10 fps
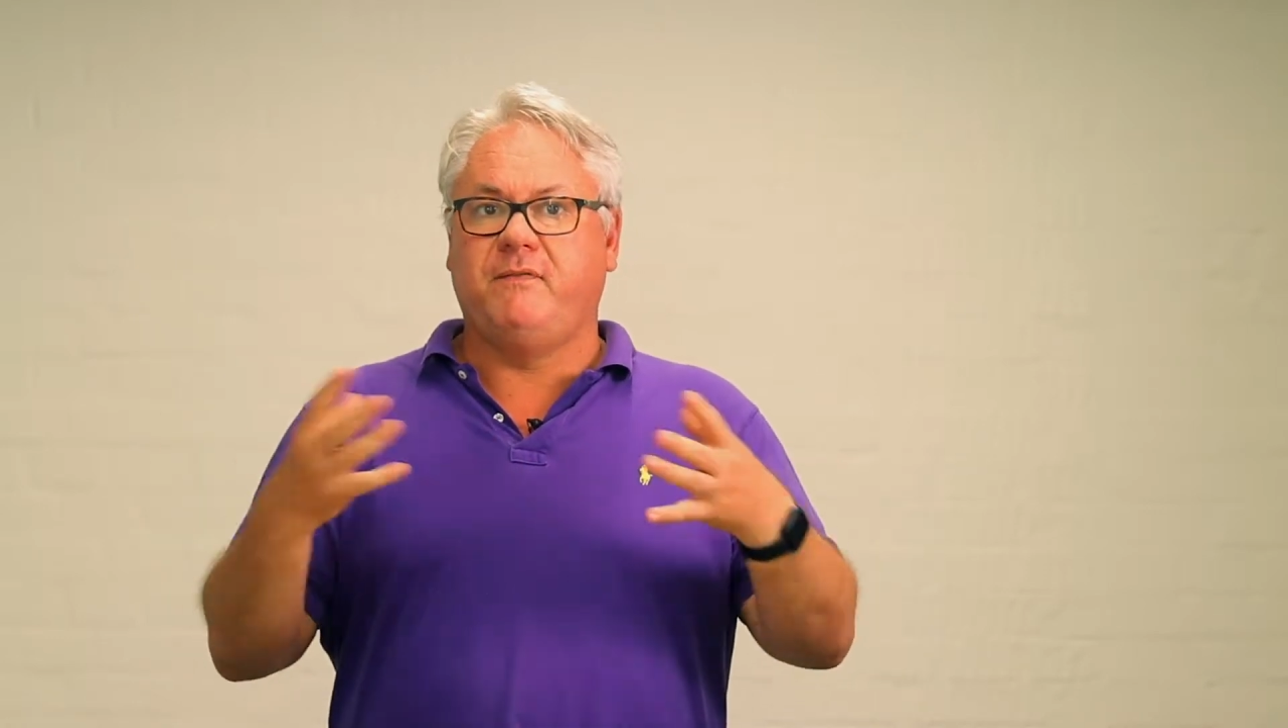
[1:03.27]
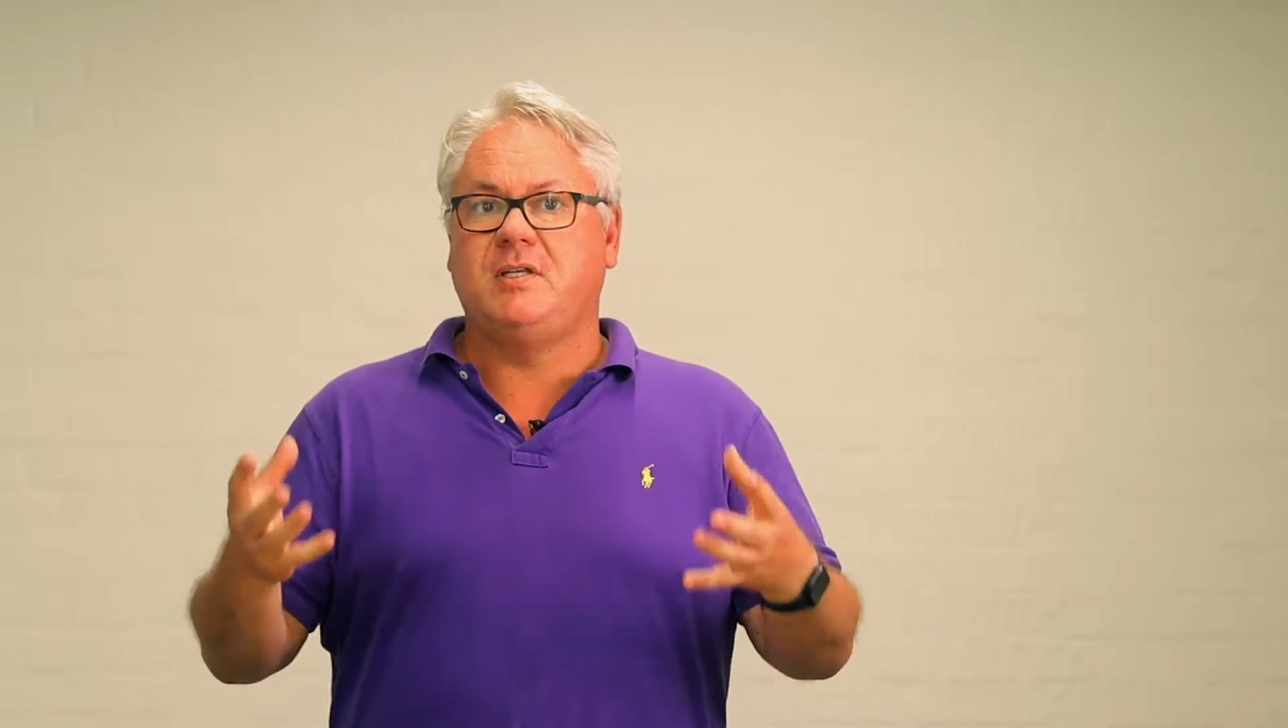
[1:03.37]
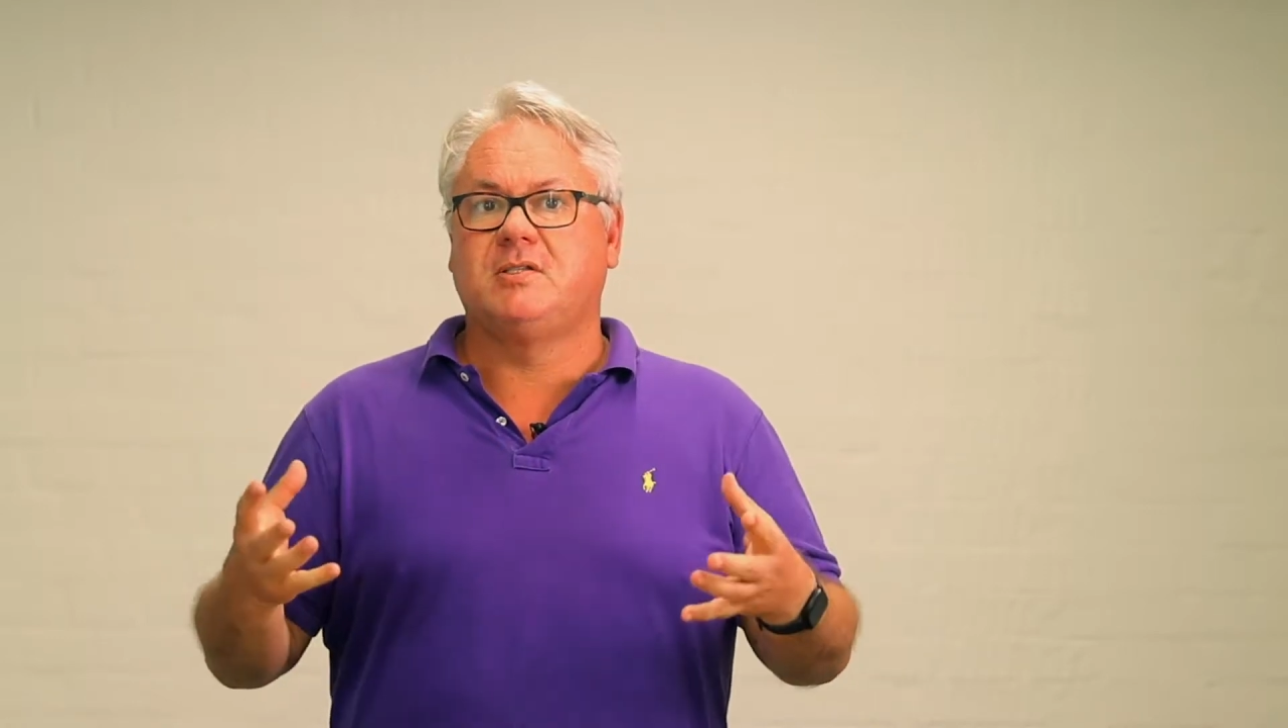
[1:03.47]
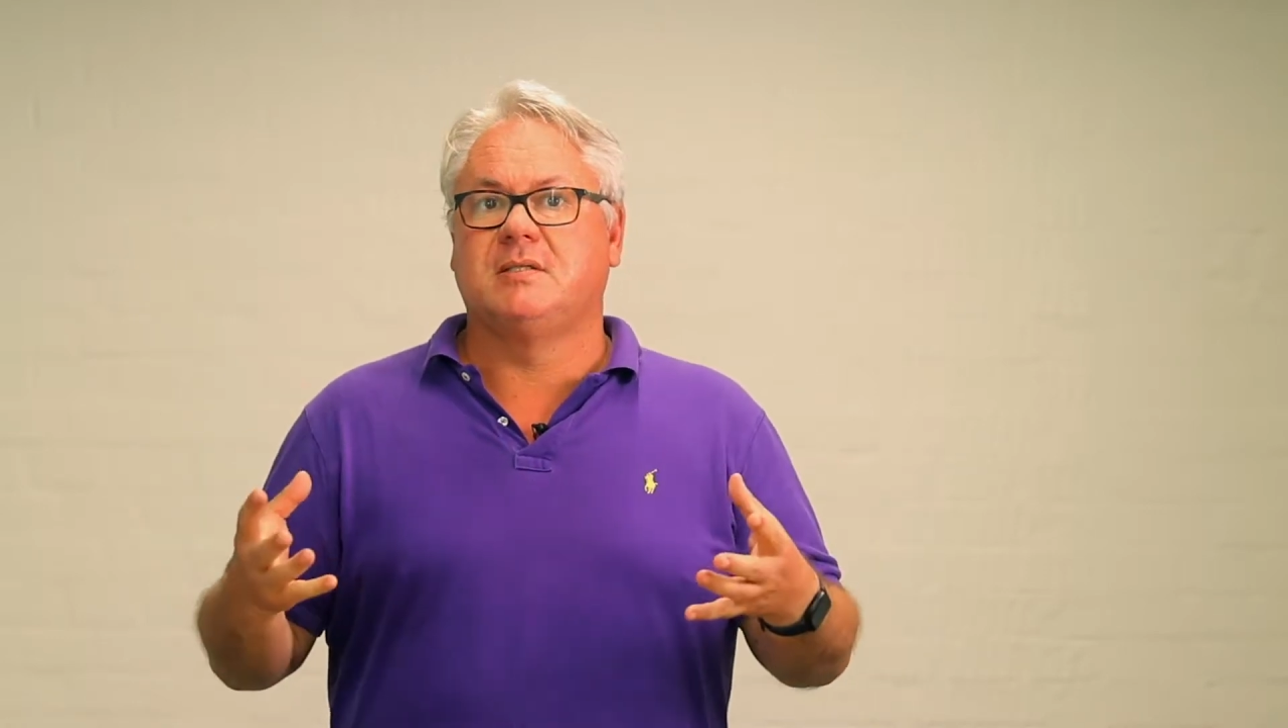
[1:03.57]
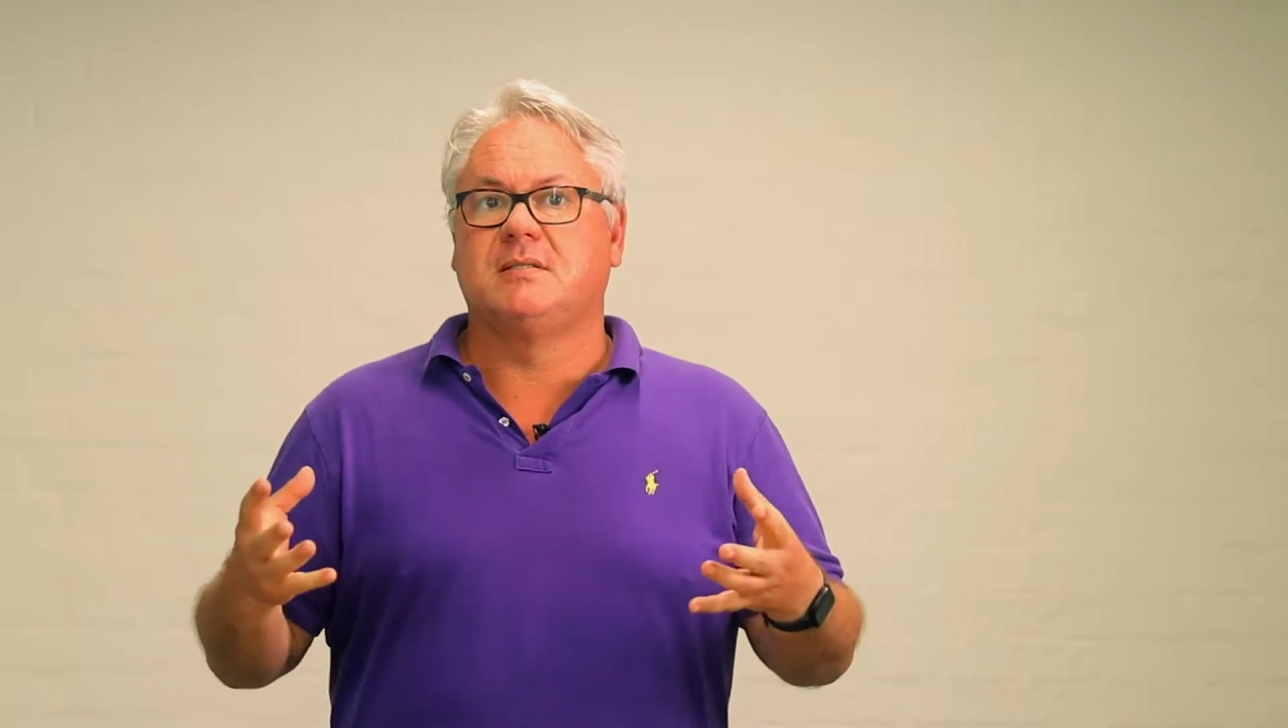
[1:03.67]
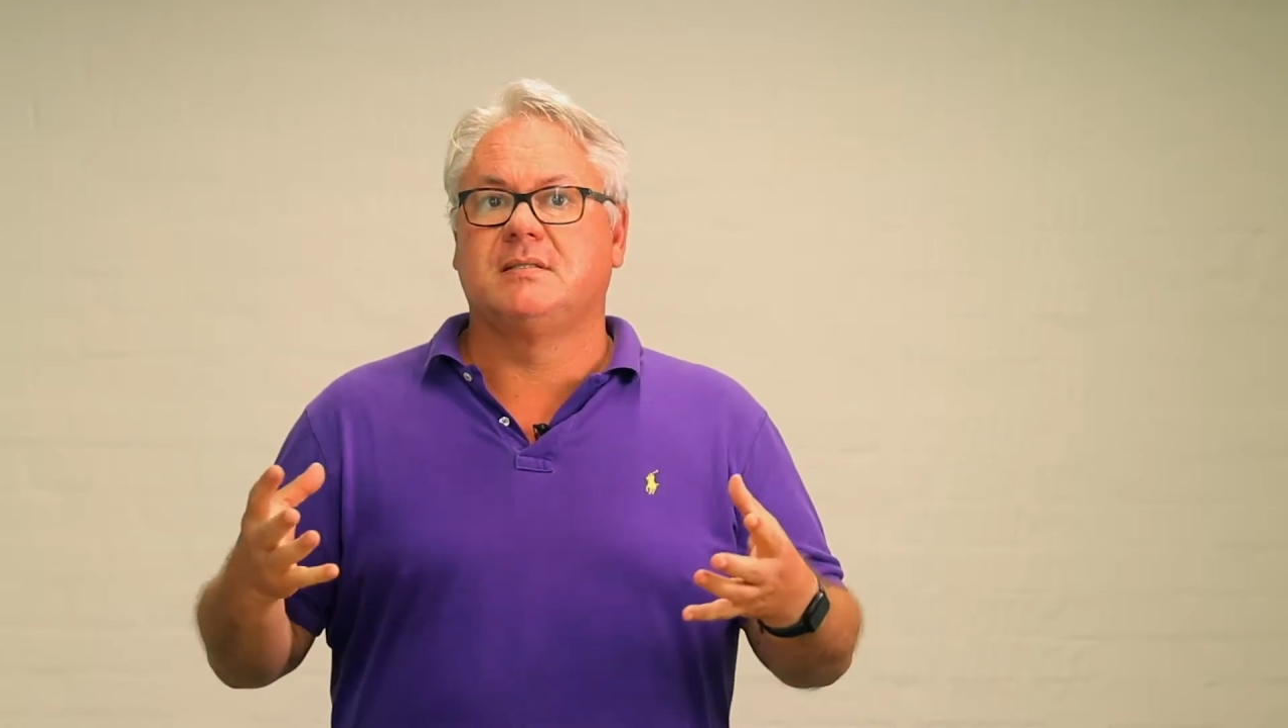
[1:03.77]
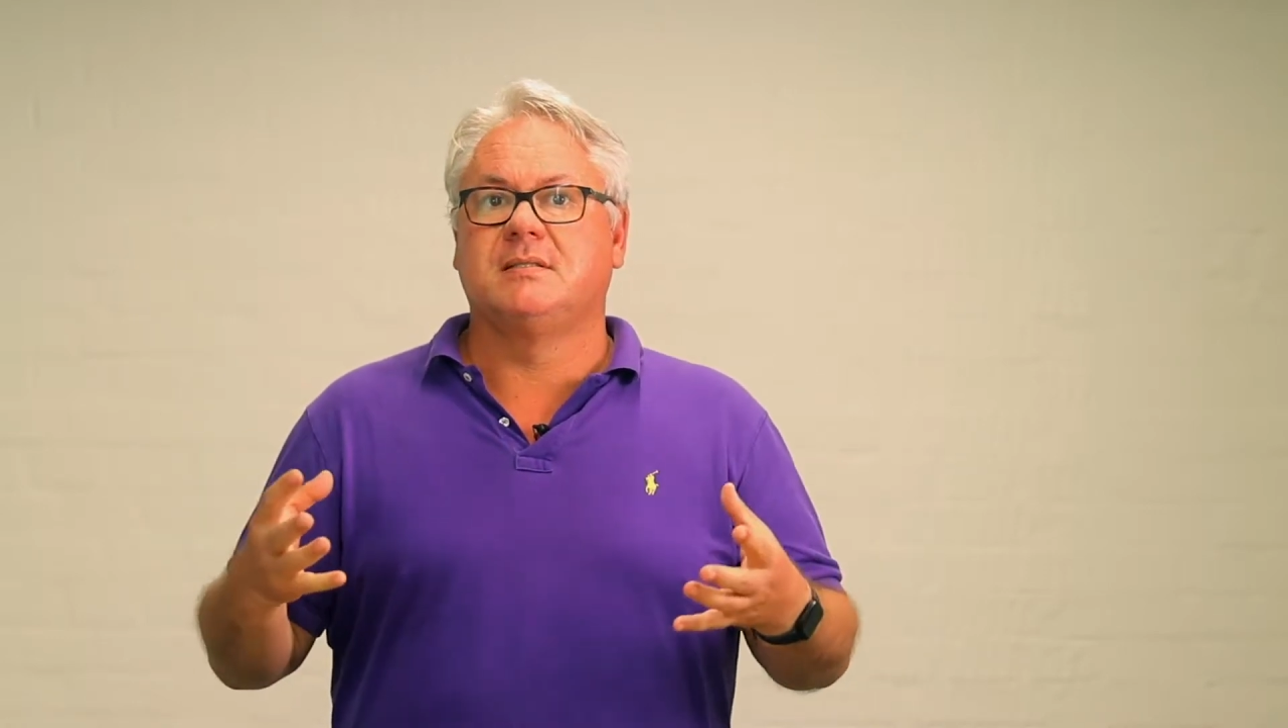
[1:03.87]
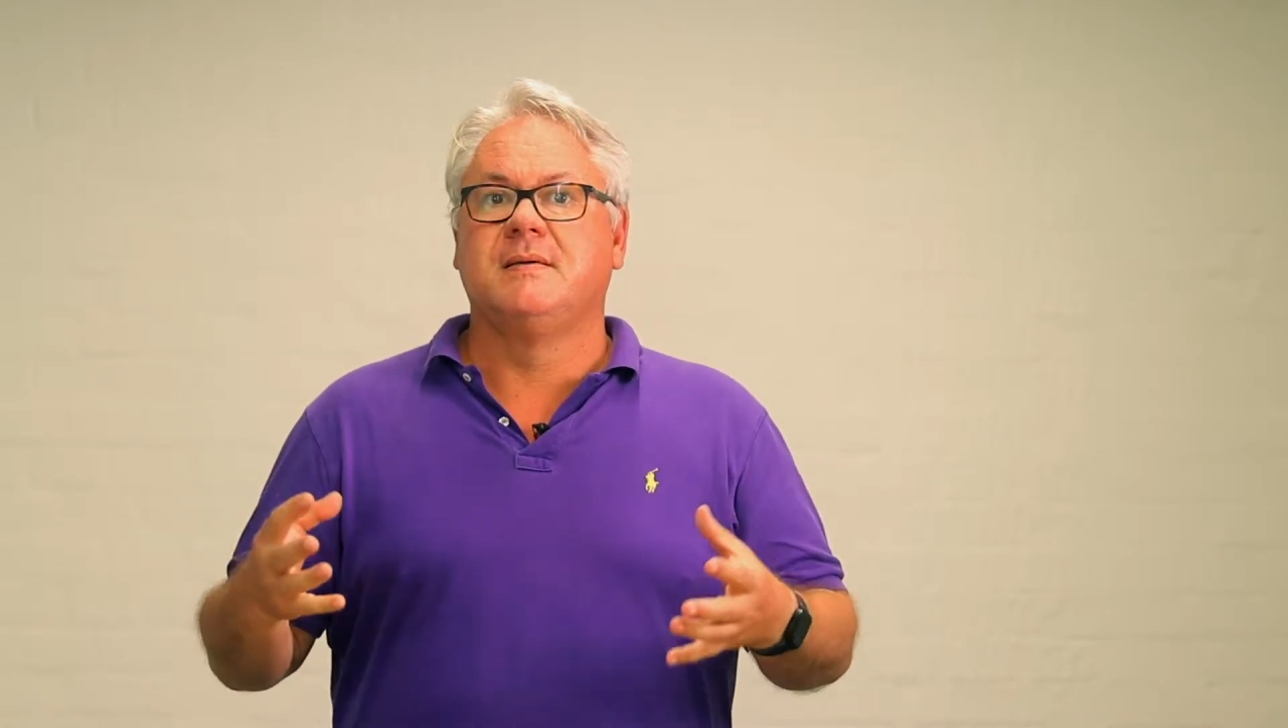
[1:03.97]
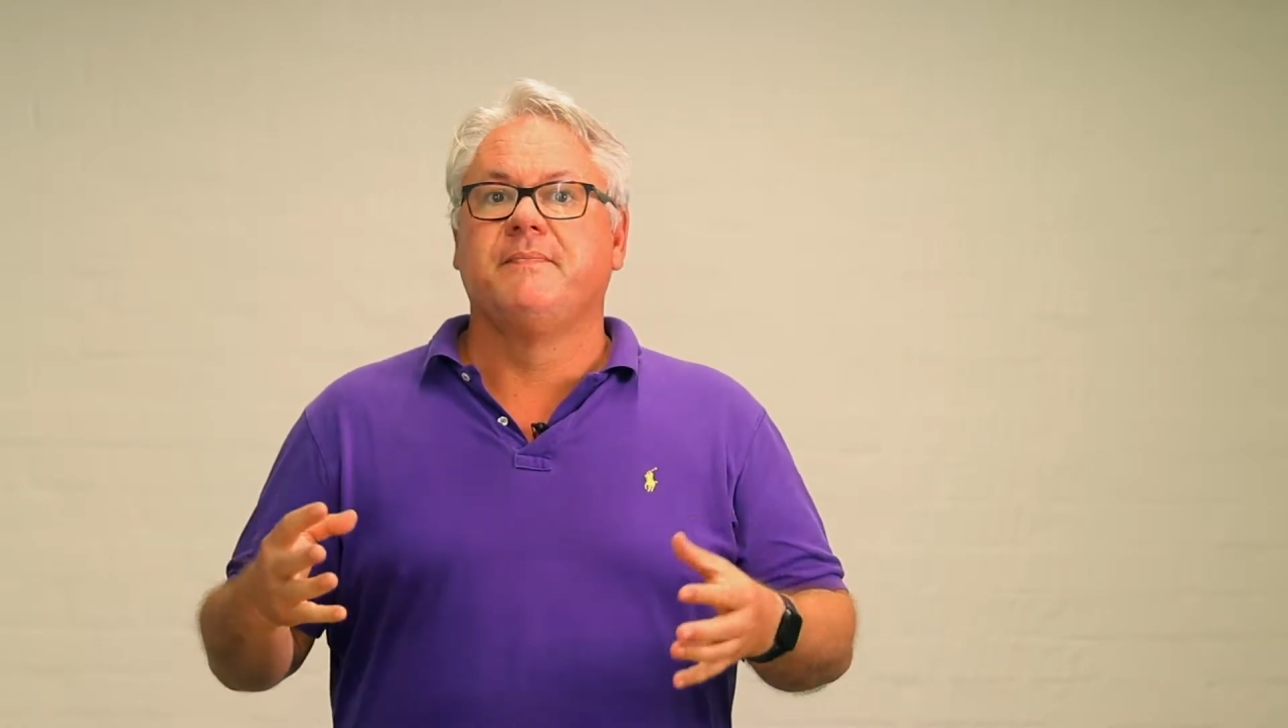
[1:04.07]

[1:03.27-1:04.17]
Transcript: features,